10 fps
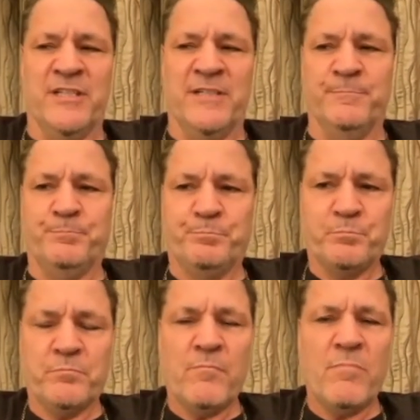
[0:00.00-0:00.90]
And
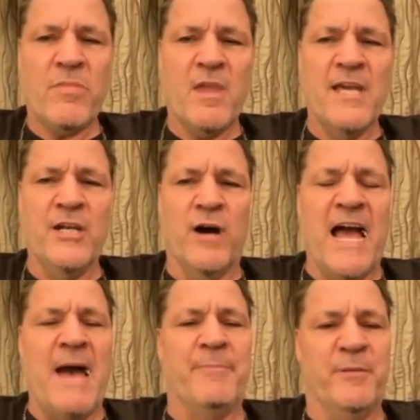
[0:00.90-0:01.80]
I
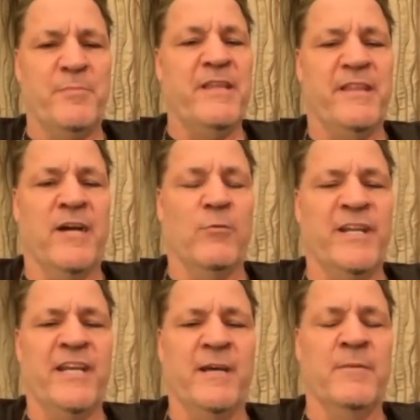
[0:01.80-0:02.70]
happened to be there with
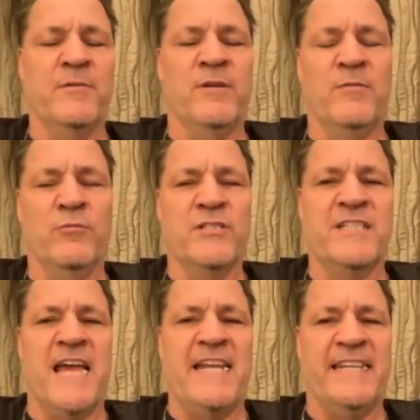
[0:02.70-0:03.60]
him, and we
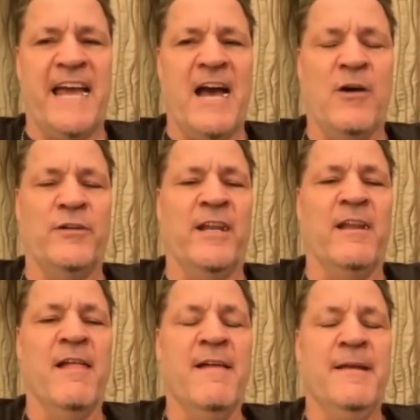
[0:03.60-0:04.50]
sat down, and
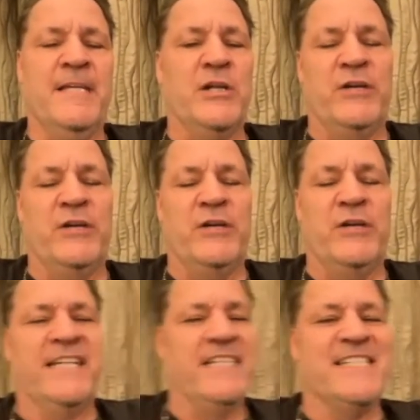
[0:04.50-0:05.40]
he really
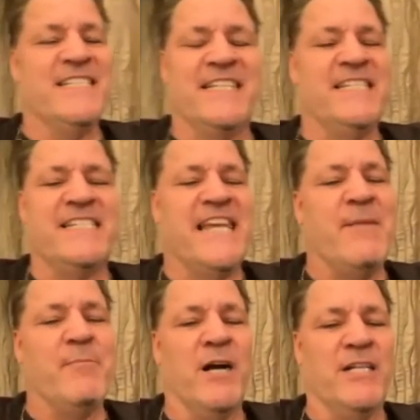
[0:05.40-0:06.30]
didn't
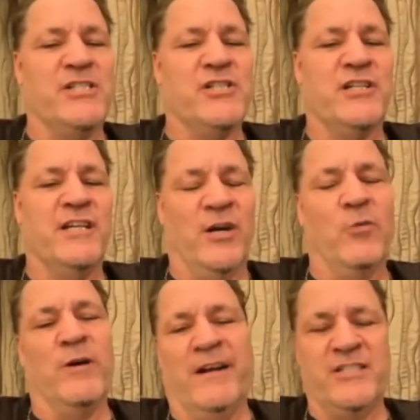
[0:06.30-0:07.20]
say much,
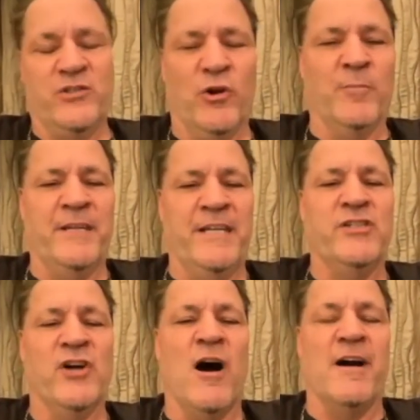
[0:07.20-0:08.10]
whereas normally he
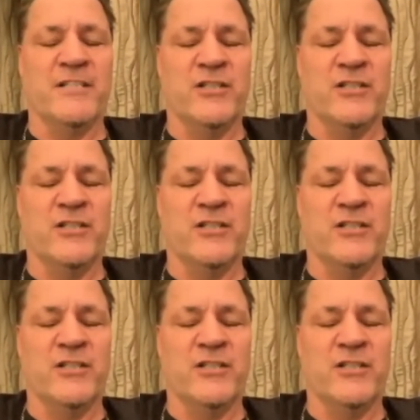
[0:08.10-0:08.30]
talks.